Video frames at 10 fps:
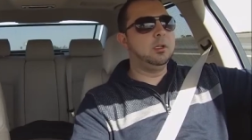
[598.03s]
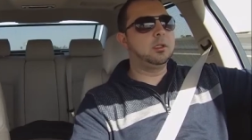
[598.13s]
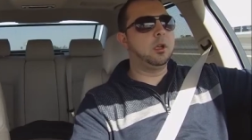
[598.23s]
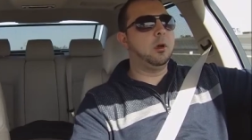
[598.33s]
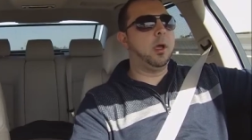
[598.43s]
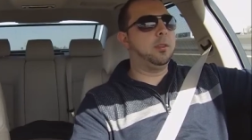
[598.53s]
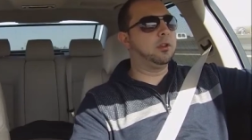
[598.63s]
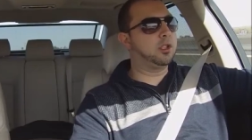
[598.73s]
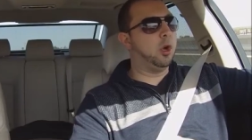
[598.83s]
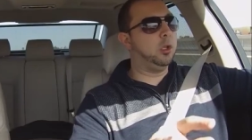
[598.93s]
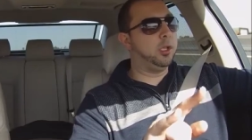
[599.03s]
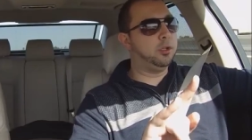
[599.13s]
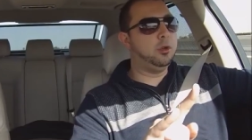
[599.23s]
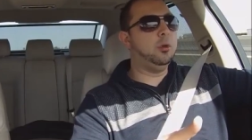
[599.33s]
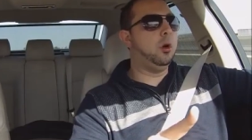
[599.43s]
So, and there's only
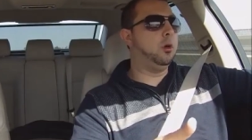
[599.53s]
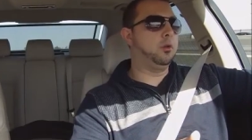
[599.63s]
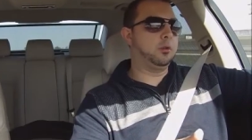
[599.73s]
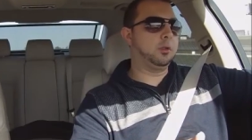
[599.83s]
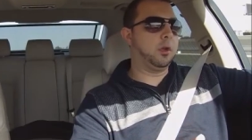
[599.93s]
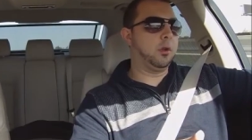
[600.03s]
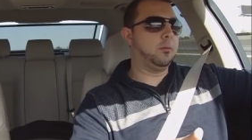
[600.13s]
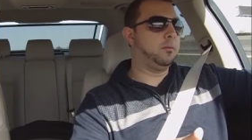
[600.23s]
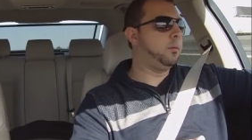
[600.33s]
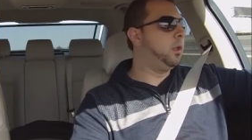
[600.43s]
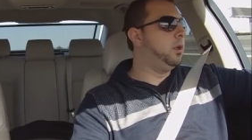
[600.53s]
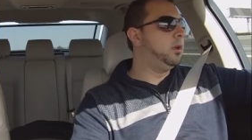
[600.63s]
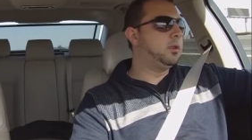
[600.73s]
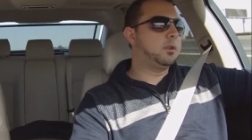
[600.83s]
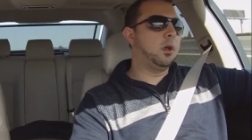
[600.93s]
two owners there.
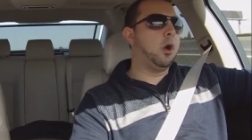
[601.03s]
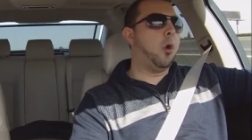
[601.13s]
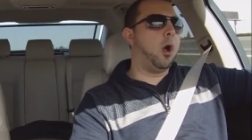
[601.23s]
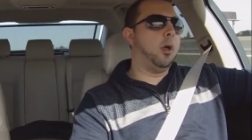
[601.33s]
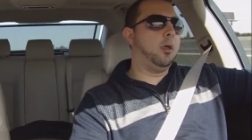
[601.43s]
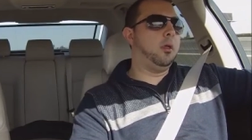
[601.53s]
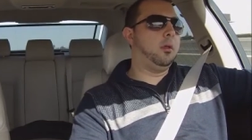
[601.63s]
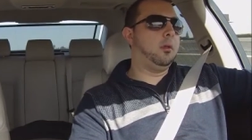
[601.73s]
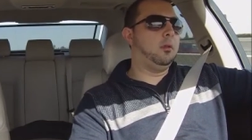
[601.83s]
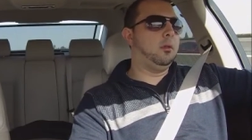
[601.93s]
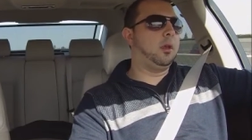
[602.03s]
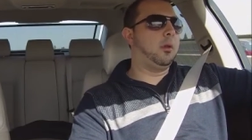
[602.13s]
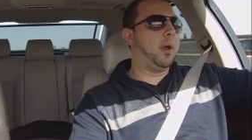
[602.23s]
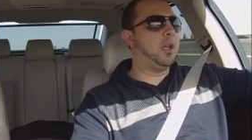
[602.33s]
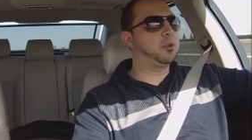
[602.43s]
So, you
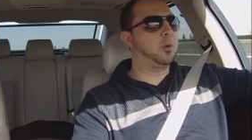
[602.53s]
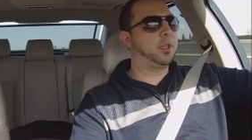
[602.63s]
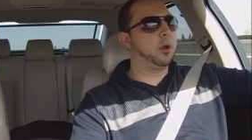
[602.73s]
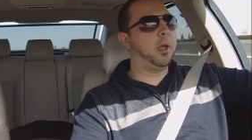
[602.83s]
can imagine what they're